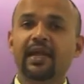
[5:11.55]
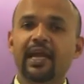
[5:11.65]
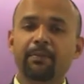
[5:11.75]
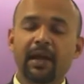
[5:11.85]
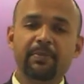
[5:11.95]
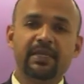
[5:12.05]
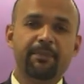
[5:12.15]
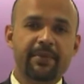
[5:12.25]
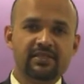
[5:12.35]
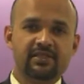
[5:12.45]
It might be the
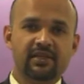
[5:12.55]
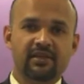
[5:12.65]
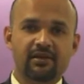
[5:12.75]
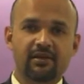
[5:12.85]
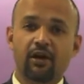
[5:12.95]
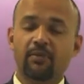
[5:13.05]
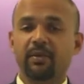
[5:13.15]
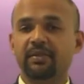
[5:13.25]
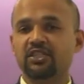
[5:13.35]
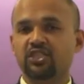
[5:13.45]
pencil or
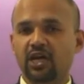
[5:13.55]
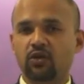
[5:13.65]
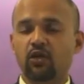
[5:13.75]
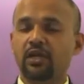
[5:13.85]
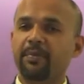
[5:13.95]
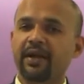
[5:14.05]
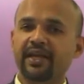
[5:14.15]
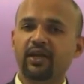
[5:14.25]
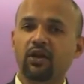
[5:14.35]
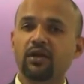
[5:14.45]
maybe the charcoal,
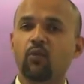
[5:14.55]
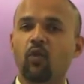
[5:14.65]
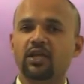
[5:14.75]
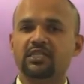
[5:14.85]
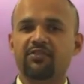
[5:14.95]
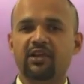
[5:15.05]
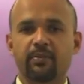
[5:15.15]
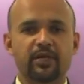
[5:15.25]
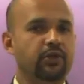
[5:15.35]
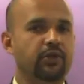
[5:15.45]
depending on what is
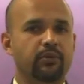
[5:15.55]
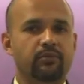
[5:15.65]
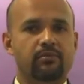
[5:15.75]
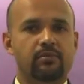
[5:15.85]
available to you.